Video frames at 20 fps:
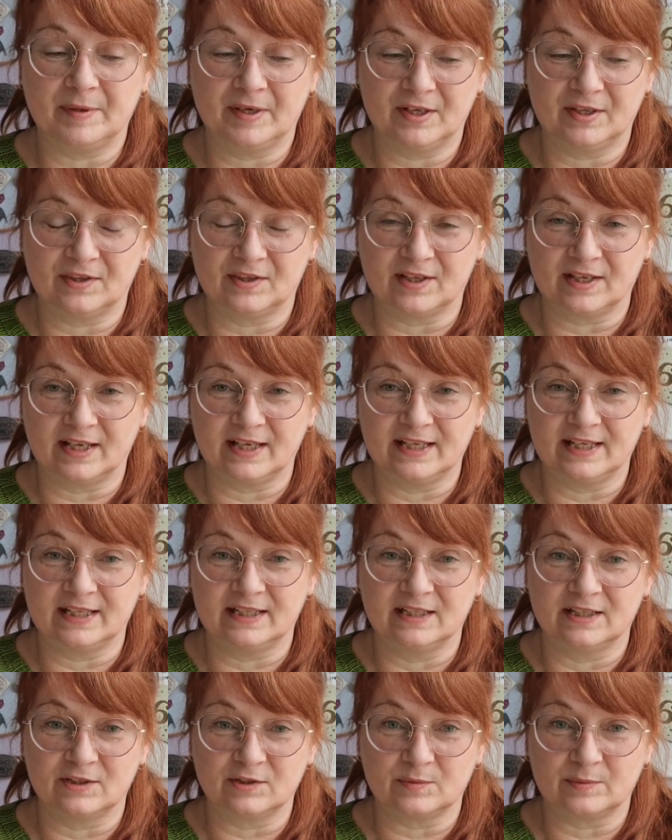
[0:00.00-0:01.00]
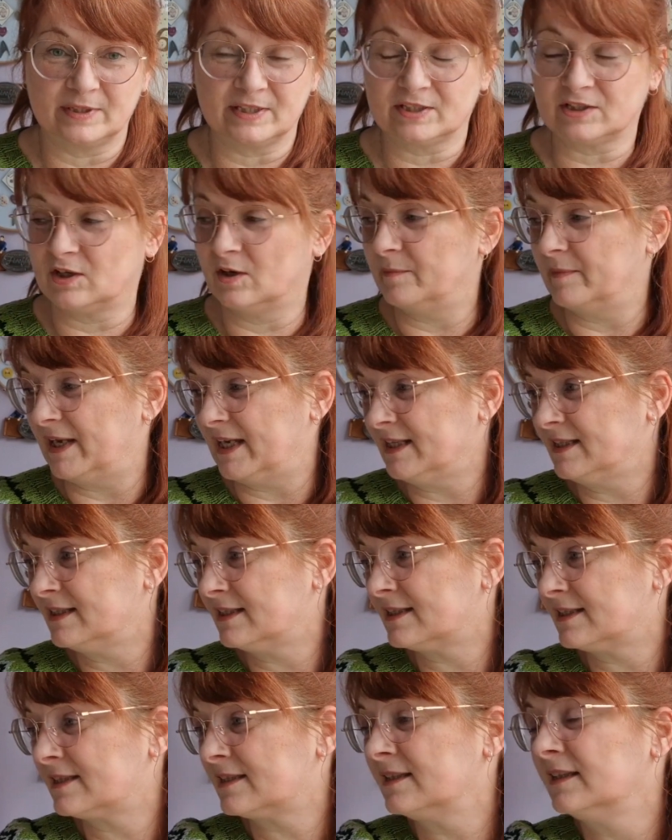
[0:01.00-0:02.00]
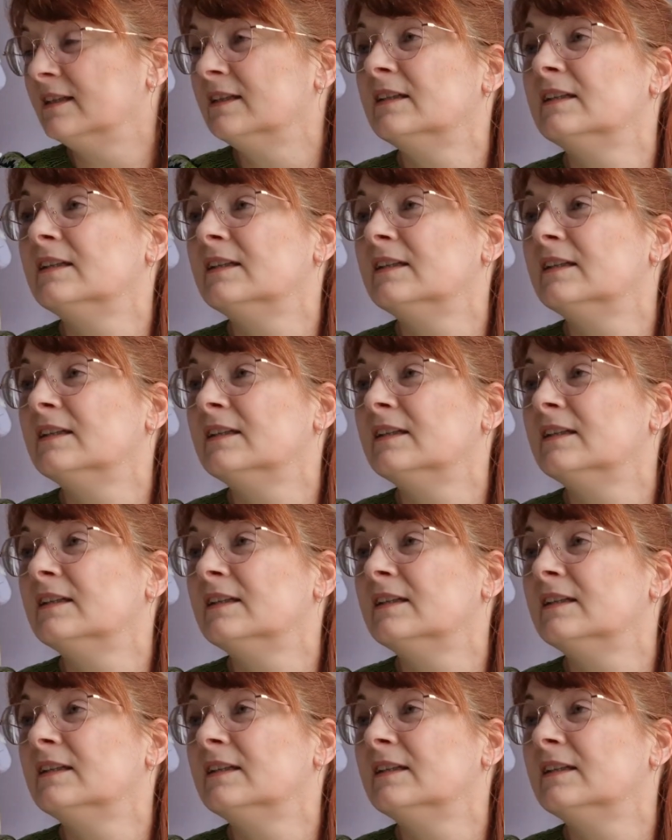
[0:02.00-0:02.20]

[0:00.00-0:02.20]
birthday in last week's comments.